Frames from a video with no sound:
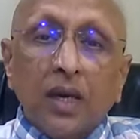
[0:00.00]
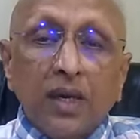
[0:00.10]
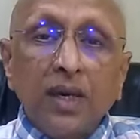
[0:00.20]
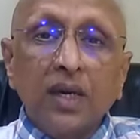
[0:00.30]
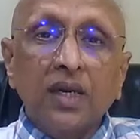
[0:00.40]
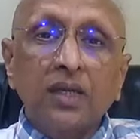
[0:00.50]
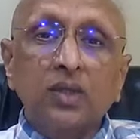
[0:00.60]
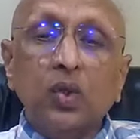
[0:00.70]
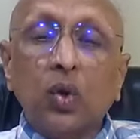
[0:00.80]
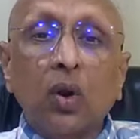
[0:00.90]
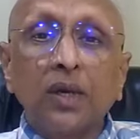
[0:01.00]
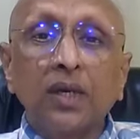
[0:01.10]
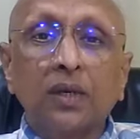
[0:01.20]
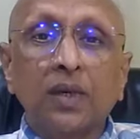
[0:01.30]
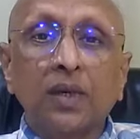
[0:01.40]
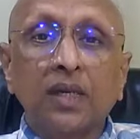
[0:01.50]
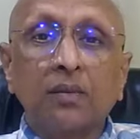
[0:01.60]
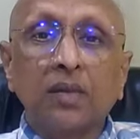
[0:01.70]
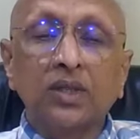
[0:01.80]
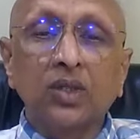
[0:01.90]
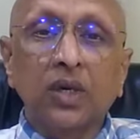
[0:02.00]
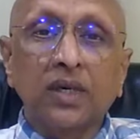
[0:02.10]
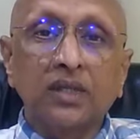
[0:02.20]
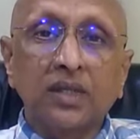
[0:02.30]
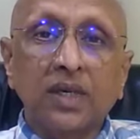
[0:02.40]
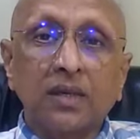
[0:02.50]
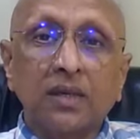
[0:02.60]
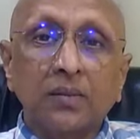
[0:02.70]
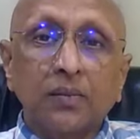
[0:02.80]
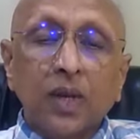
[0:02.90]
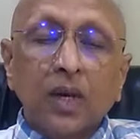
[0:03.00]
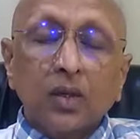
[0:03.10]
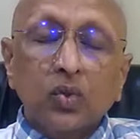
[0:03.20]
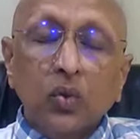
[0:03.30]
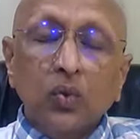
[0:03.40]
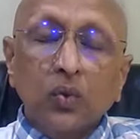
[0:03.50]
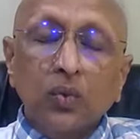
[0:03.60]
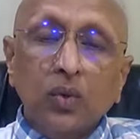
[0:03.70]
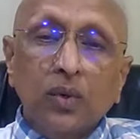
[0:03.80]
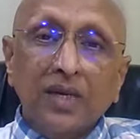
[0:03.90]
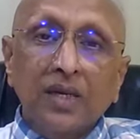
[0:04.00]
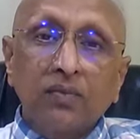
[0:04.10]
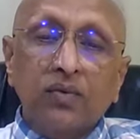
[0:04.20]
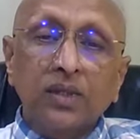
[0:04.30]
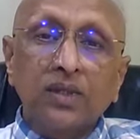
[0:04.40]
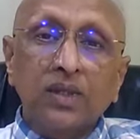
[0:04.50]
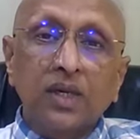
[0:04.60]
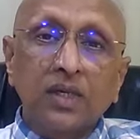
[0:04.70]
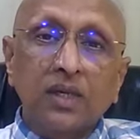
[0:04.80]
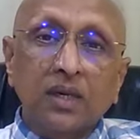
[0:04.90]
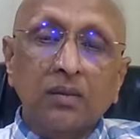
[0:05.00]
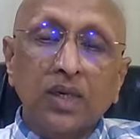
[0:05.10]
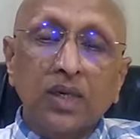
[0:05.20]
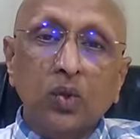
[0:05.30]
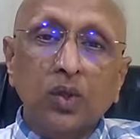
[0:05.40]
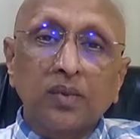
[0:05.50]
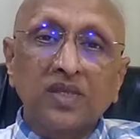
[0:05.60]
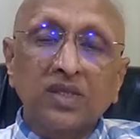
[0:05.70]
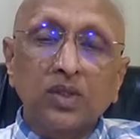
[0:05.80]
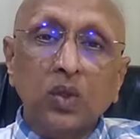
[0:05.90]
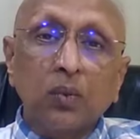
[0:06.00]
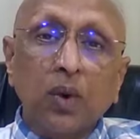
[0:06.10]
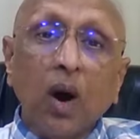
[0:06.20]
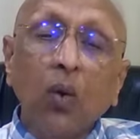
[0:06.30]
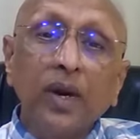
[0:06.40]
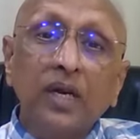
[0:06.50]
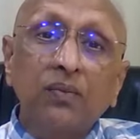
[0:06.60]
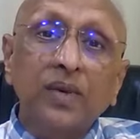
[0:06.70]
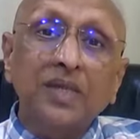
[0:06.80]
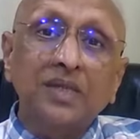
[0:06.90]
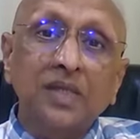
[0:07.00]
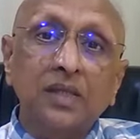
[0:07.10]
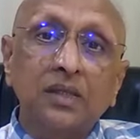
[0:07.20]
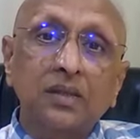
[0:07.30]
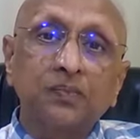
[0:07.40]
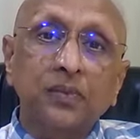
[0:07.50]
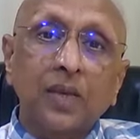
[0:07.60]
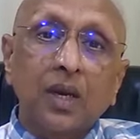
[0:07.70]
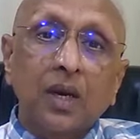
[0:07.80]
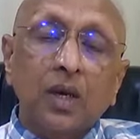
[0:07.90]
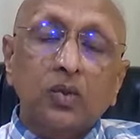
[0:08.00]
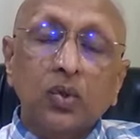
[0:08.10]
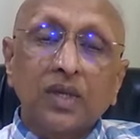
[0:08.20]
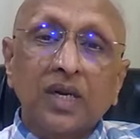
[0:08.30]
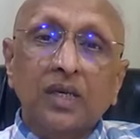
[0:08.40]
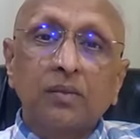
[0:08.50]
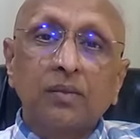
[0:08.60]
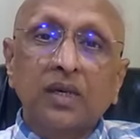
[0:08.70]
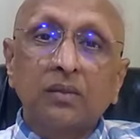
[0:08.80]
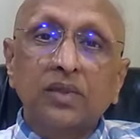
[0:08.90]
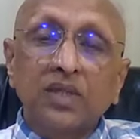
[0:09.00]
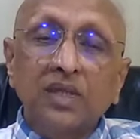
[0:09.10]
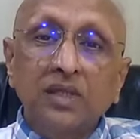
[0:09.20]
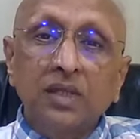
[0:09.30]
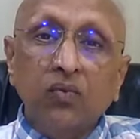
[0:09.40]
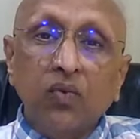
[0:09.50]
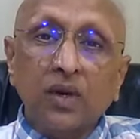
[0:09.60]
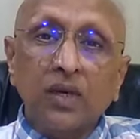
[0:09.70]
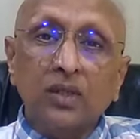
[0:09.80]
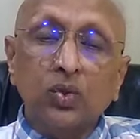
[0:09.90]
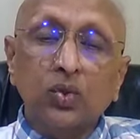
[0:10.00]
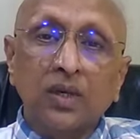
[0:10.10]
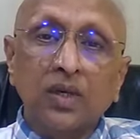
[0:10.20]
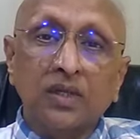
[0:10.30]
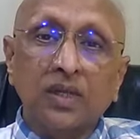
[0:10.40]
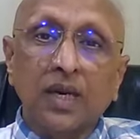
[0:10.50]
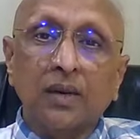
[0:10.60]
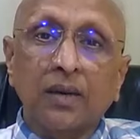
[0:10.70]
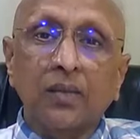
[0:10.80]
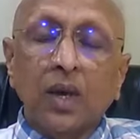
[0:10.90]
Here, it is chronic one in benzoic acid. So you can differentiate the remedies on the basis of how it presents, so that it becomes easy for us to understand.